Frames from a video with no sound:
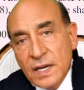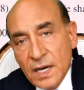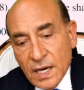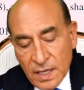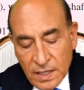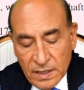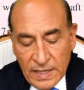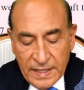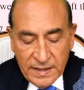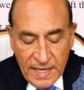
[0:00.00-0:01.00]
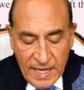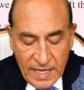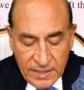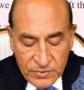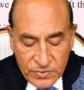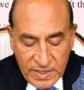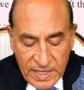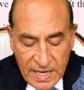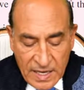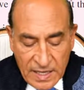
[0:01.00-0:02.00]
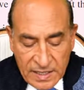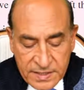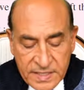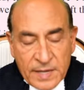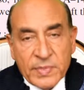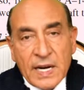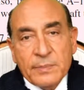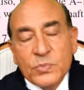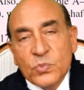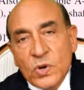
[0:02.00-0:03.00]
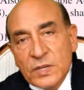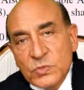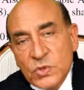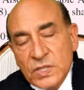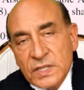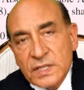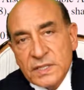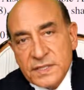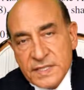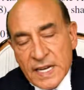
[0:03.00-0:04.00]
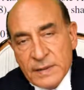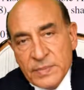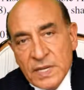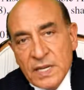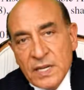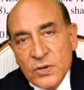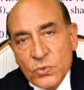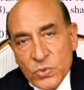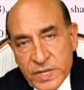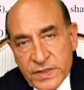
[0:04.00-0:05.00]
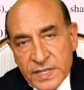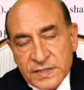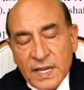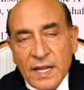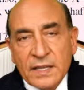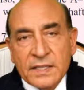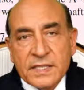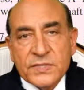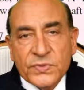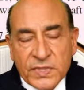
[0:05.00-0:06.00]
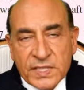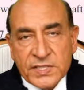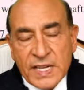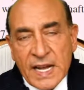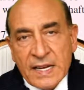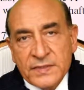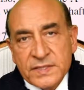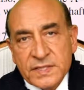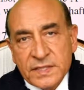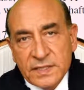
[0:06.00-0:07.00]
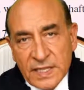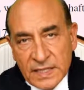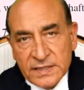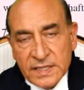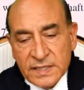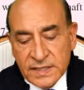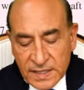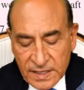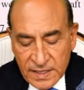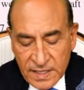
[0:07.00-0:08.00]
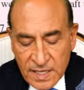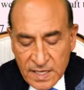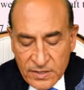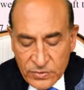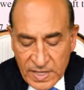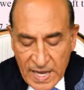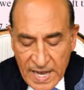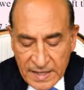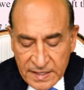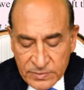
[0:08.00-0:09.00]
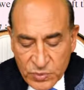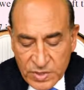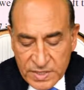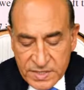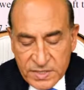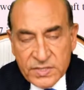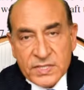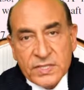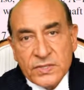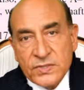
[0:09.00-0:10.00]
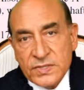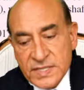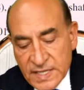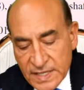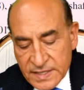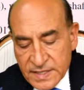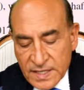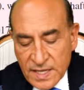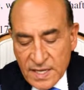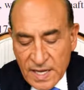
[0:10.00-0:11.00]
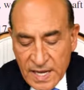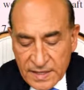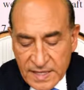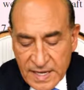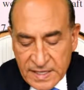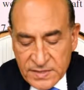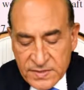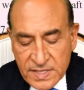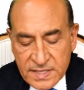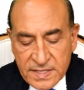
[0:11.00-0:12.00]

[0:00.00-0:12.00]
And then we step up one more step with the tolerance for the shaft, delta D, we added 0.006, and that gives us